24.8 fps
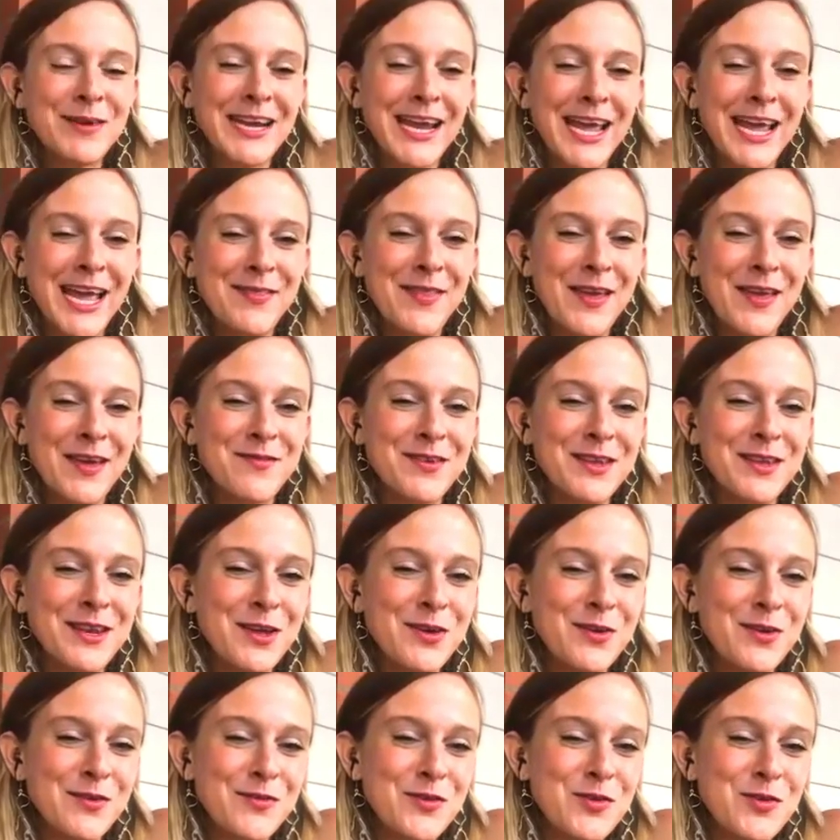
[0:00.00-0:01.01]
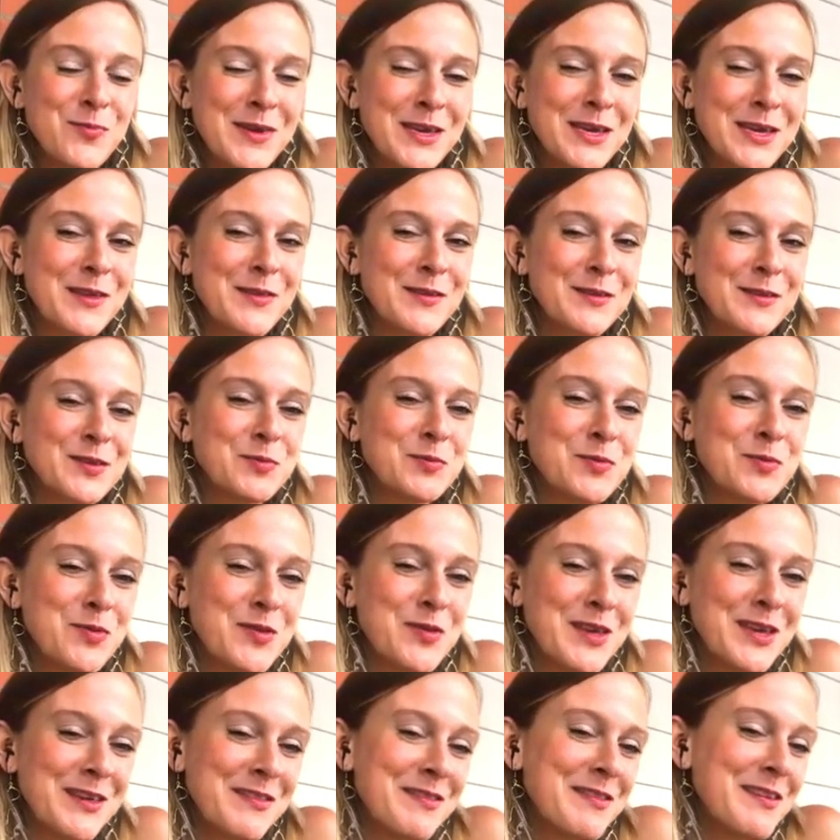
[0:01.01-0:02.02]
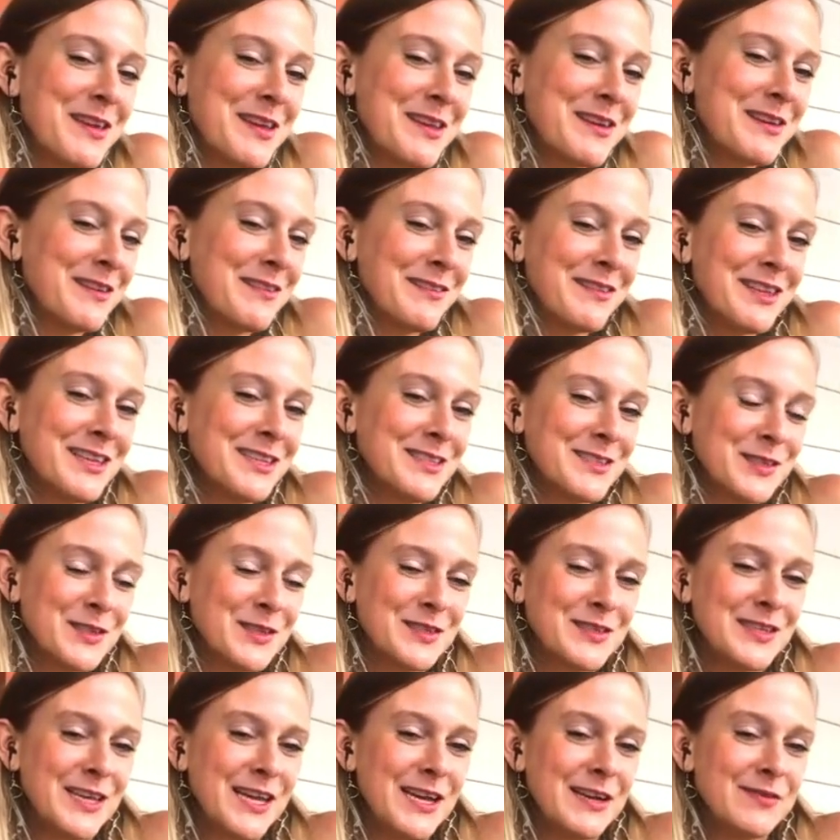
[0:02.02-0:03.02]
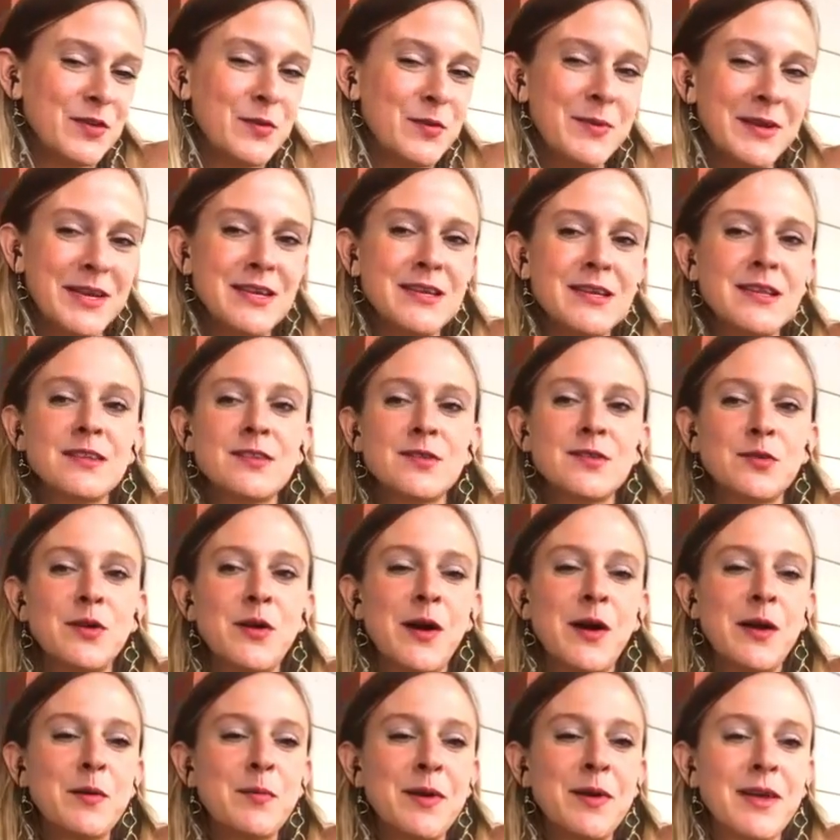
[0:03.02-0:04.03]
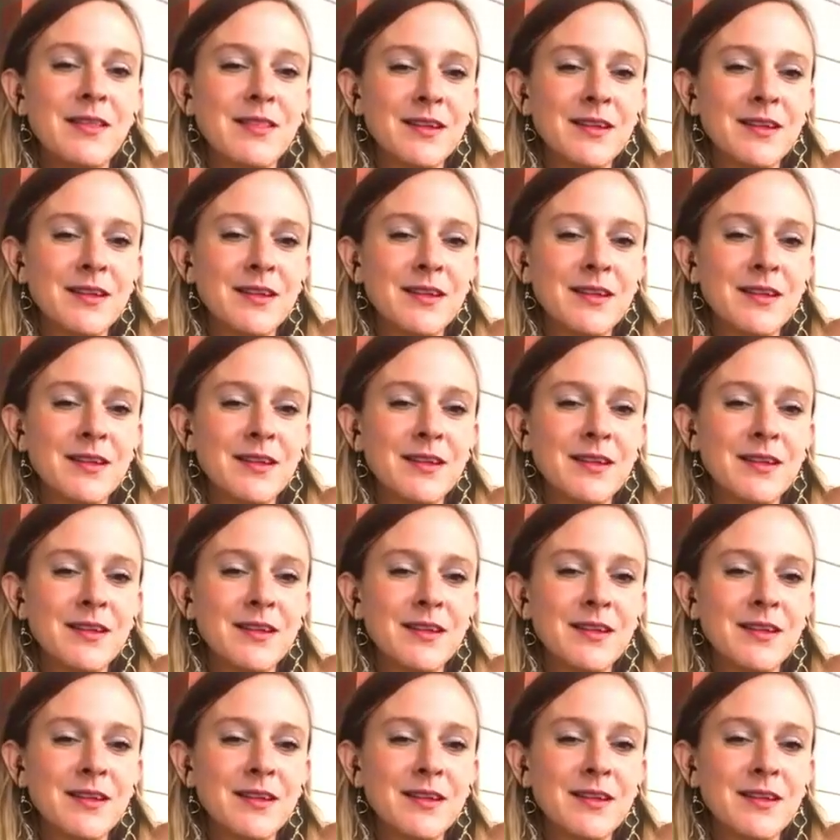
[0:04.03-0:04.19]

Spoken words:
add that video of you making the smoothie at the end of this, because everybody needs to know how to make that